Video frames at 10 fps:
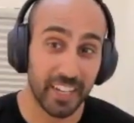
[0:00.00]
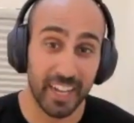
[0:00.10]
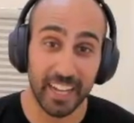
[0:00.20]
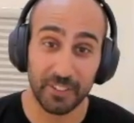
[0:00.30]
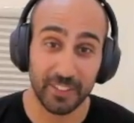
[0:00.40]

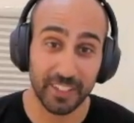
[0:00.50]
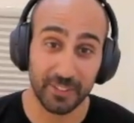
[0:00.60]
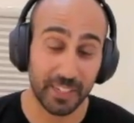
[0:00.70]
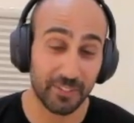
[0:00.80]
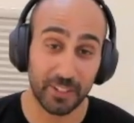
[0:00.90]
I don't think
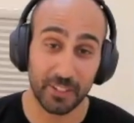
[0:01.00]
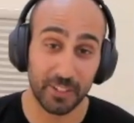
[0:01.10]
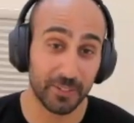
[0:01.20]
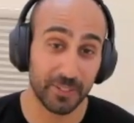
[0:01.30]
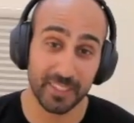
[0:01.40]
they're even
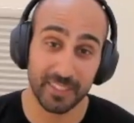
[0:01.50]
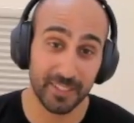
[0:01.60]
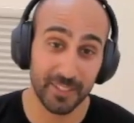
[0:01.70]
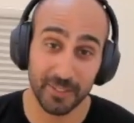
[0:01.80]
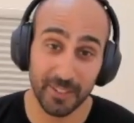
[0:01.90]
close
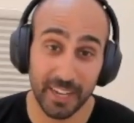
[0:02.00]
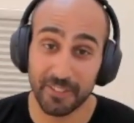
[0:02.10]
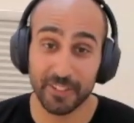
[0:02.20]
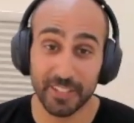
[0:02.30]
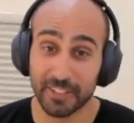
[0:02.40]
to. I've
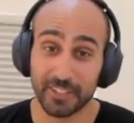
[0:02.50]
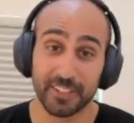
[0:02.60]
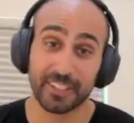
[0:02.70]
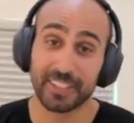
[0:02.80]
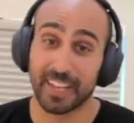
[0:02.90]
never talked to.
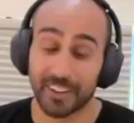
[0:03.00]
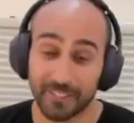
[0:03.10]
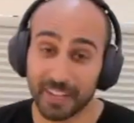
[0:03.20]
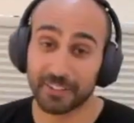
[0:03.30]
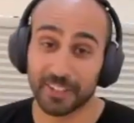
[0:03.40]
I
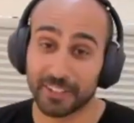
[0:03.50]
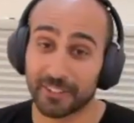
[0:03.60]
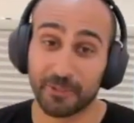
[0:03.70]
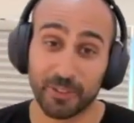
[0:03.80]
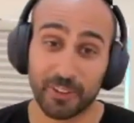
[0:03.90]
don't talk to
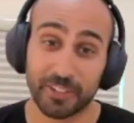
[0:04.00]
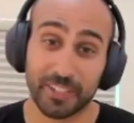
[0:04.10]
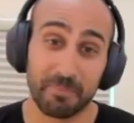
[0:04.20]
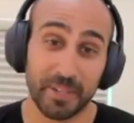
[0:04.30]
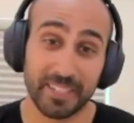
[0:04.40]
400
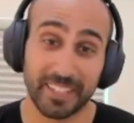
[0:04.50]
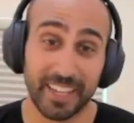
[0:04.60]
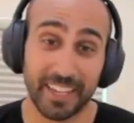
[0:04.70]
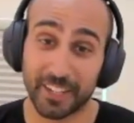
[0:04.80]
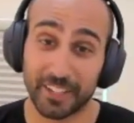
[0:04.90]
companies, and
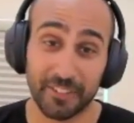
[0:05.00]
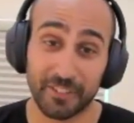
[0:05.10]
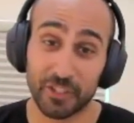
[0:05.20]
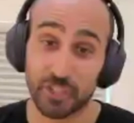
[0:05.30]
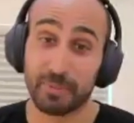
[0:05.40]
they could give a
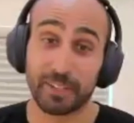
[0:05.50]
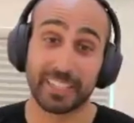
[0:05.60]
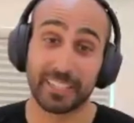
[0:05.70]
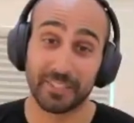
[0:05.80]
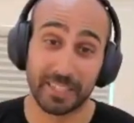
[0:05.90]
shit about
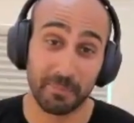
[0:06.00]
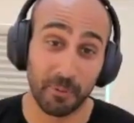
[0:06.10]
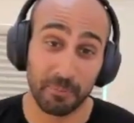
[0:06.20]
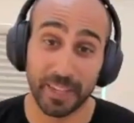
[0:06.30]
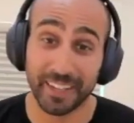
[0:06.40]
activity schema
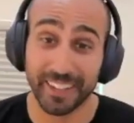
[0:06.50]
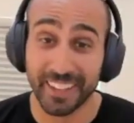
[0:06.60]
one bit.